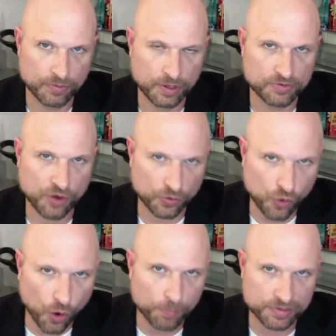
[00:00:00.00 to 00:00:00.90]
It's called
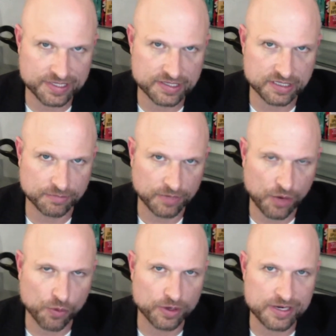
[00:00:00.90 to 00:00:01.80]
corporatism,
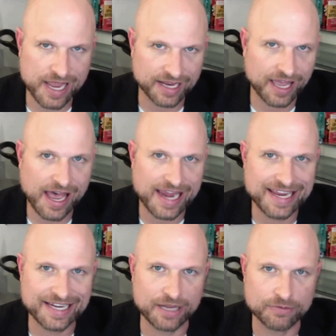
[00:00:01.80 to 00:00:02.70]
and we're neck high
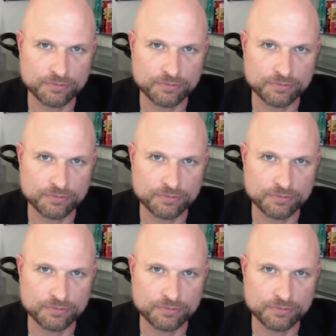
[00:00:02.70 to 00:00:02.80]
in it.